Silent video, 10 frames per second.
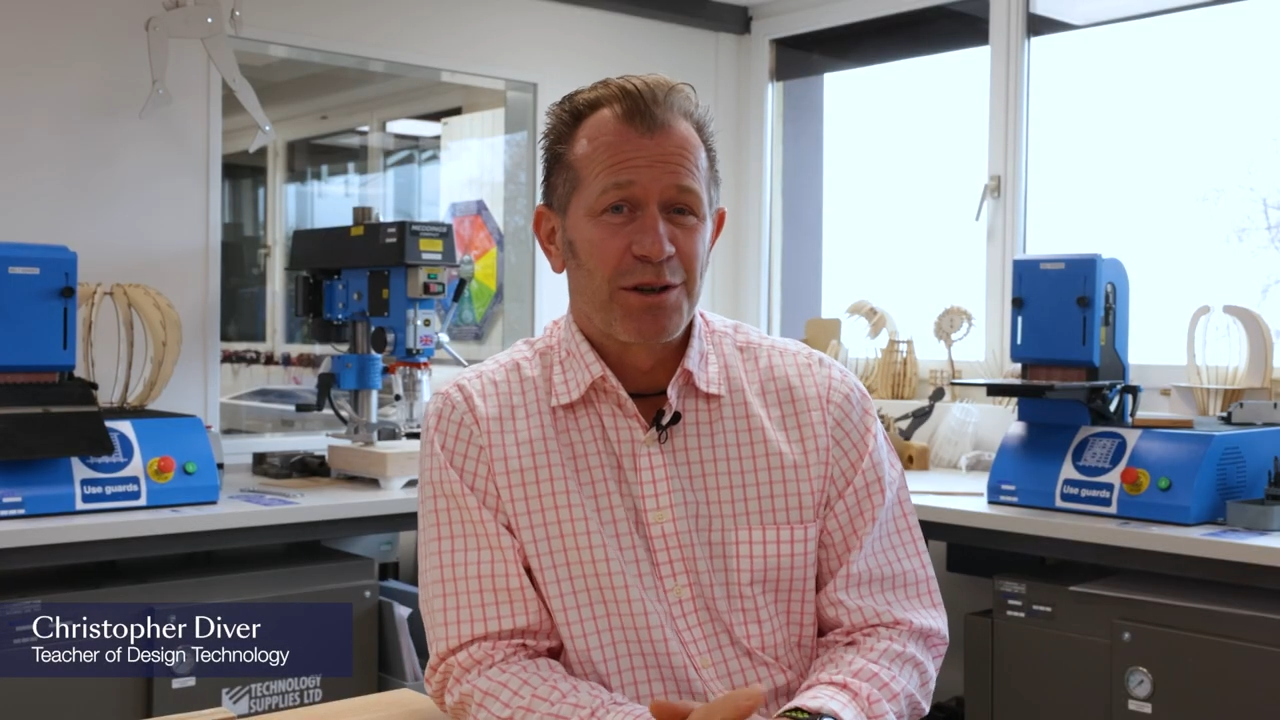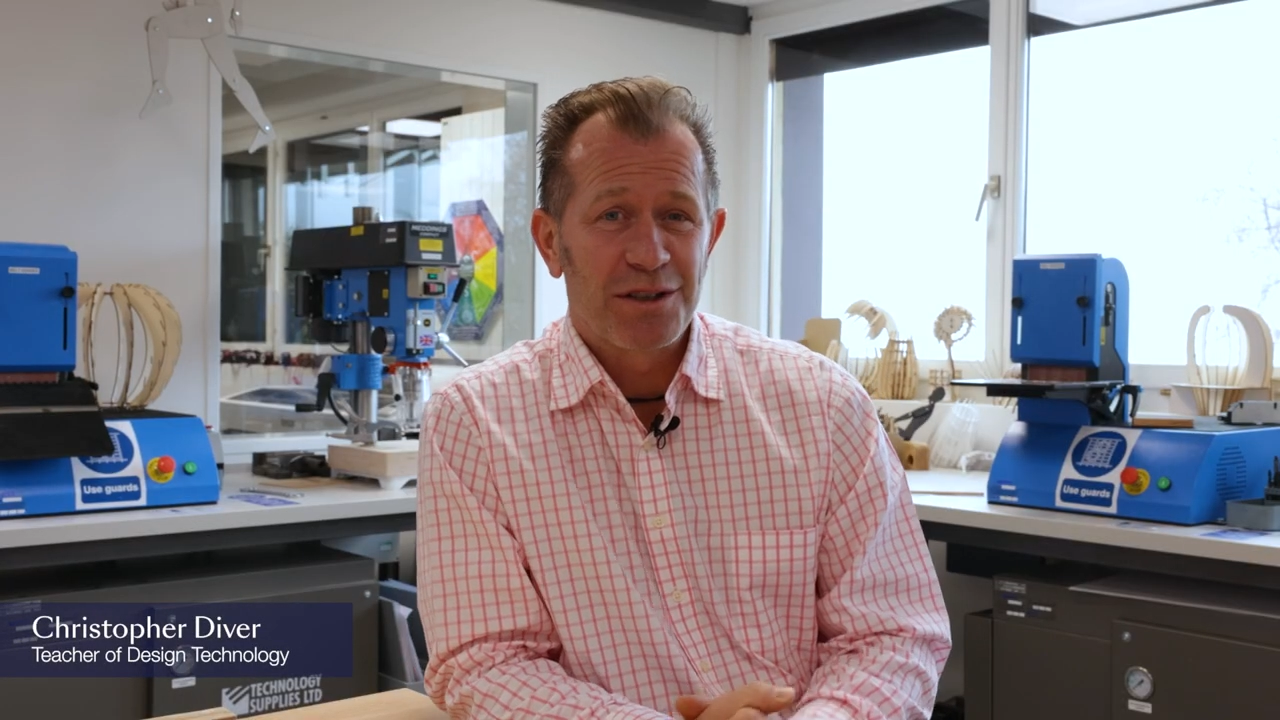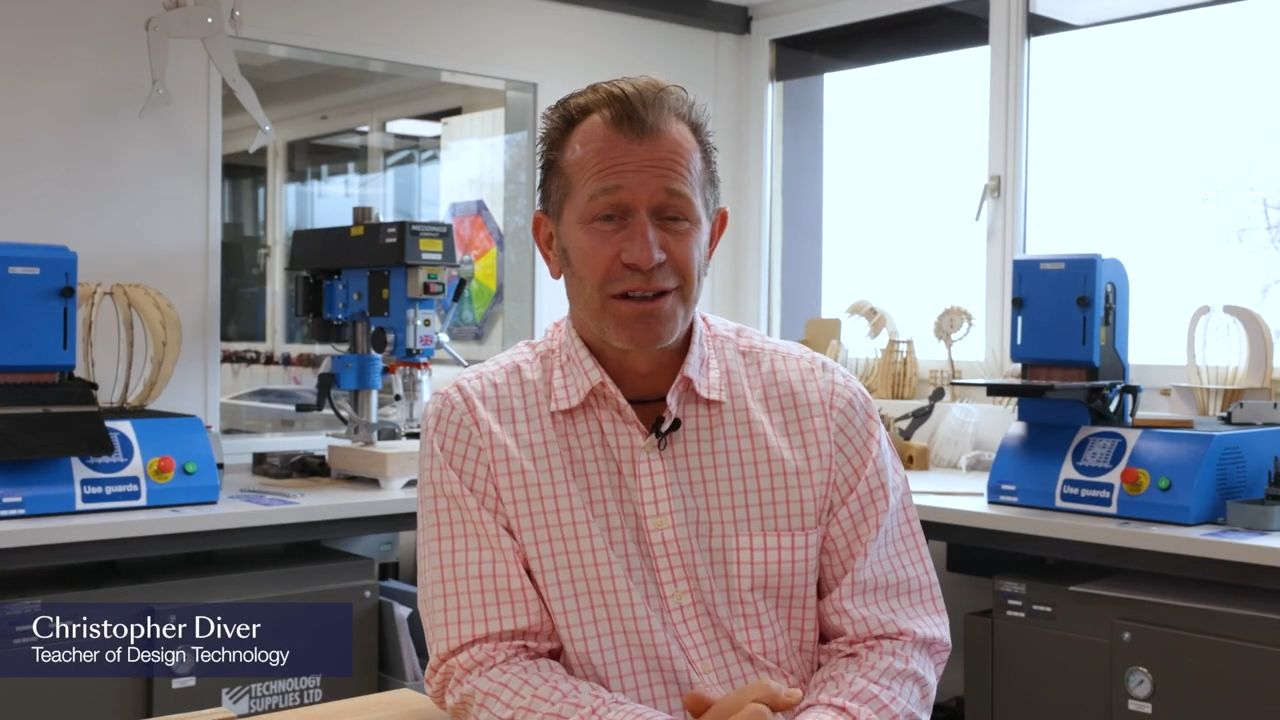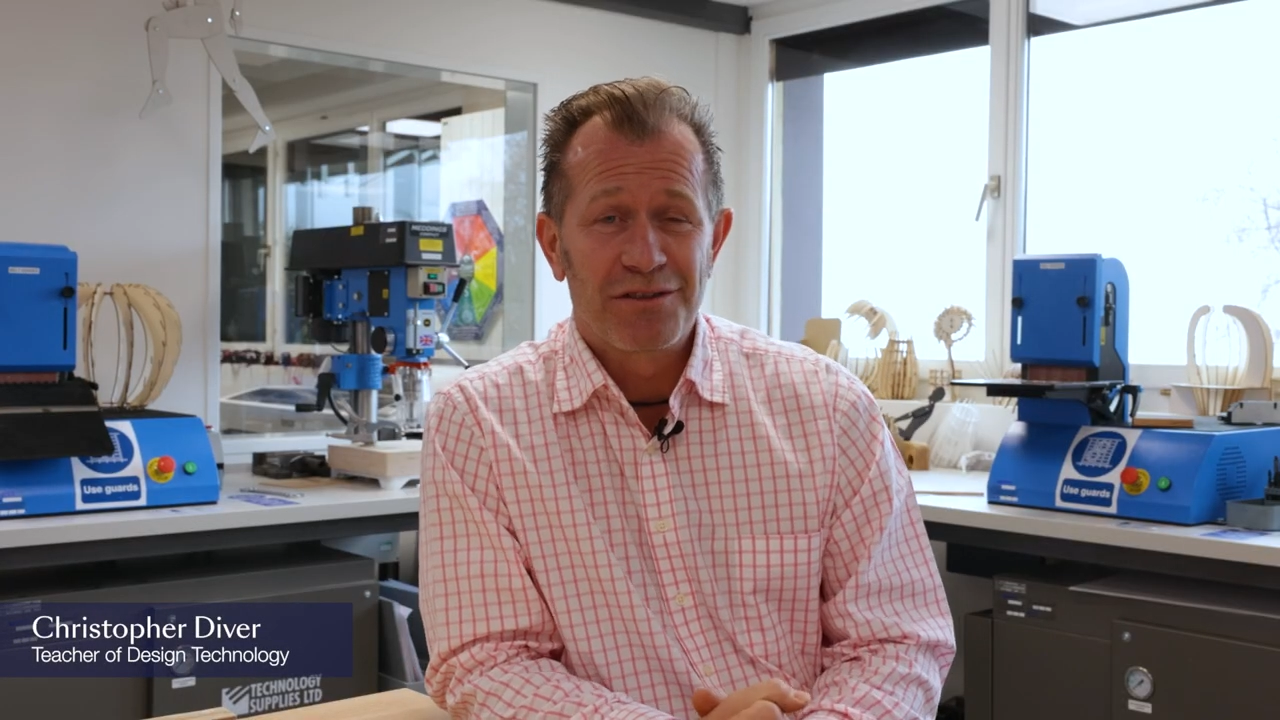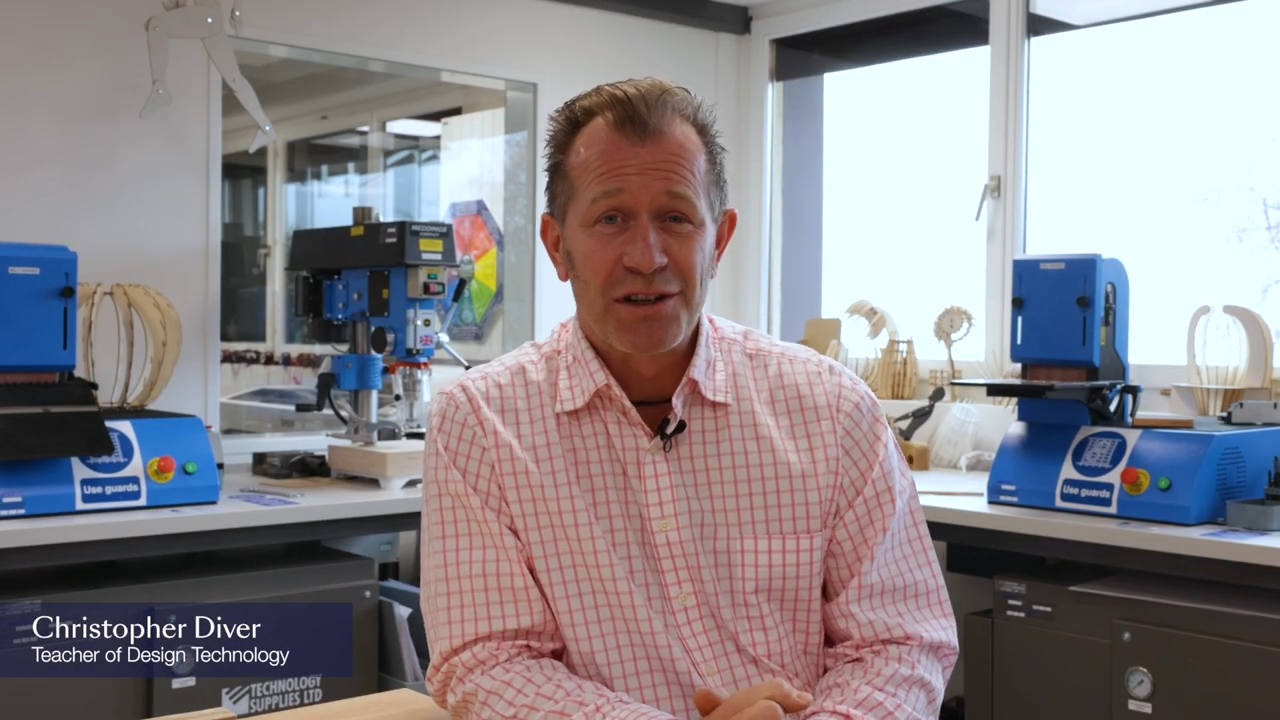
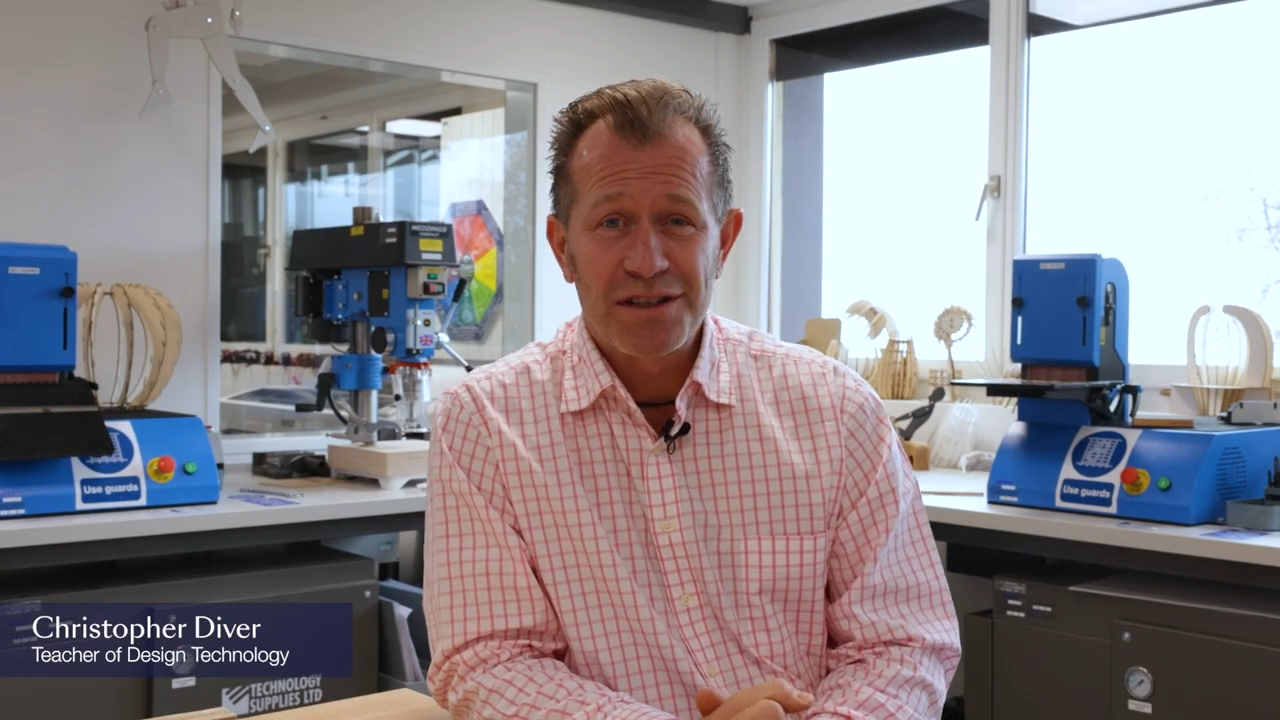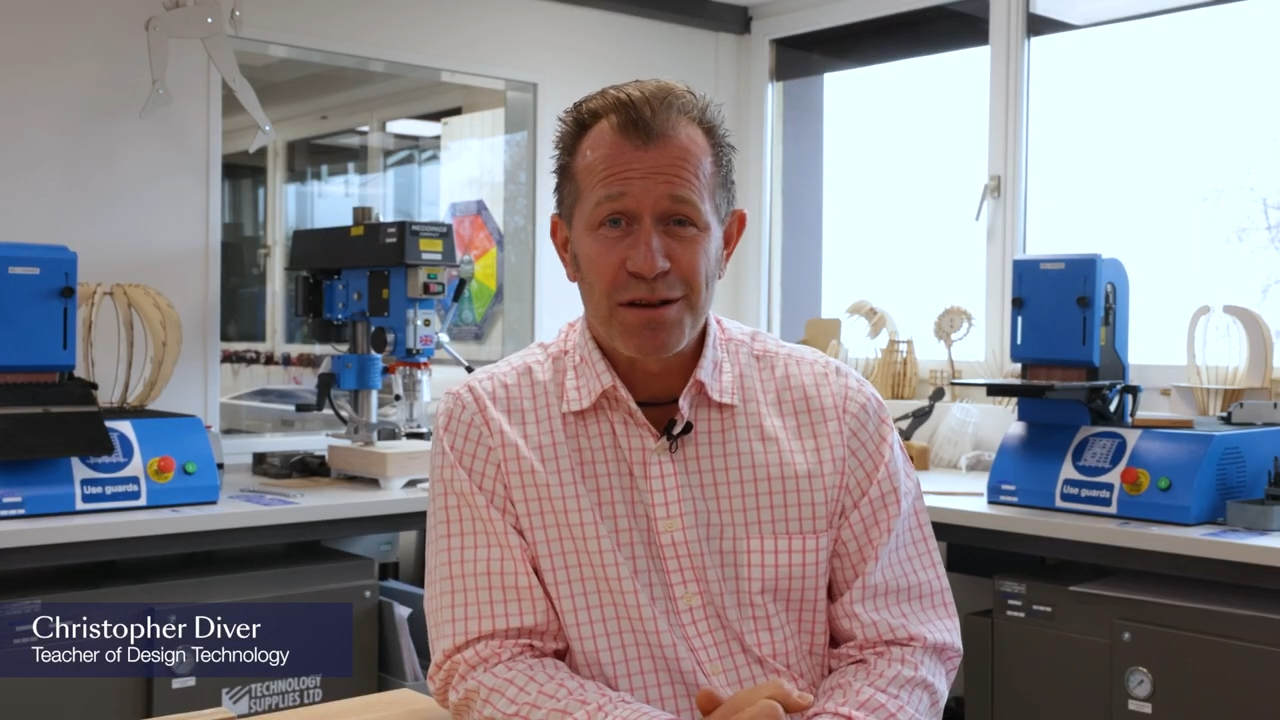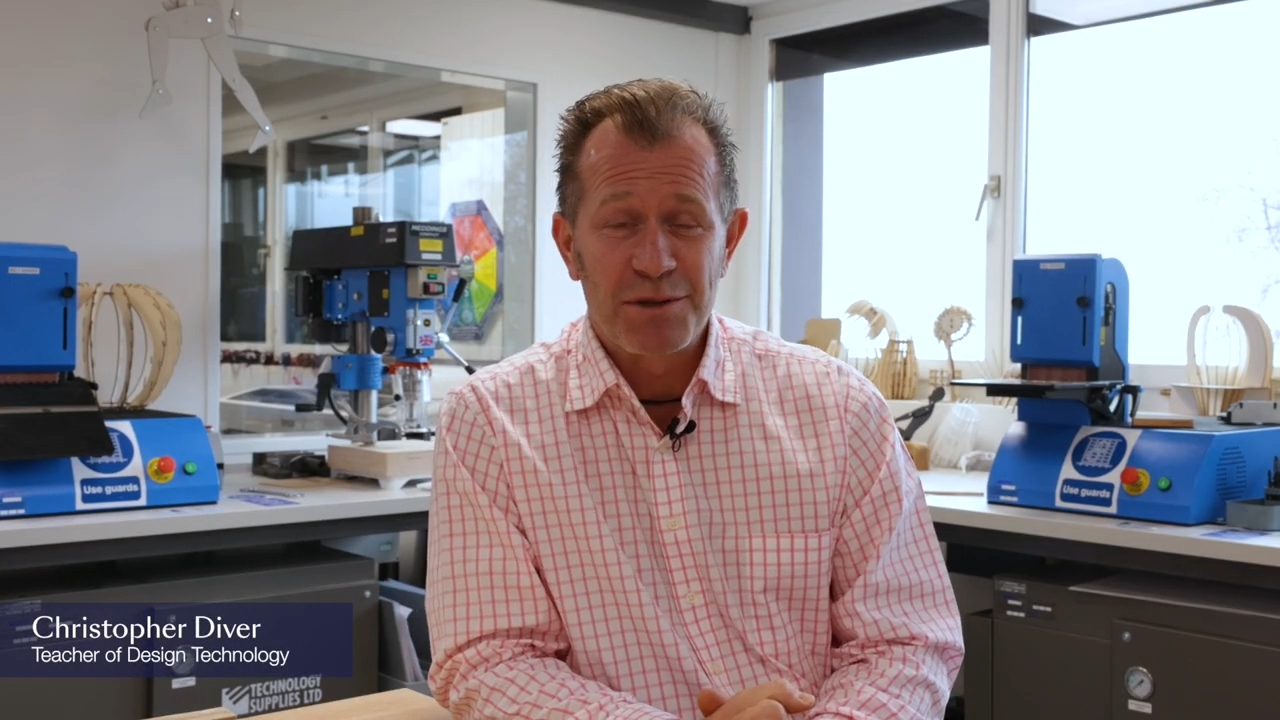most diverse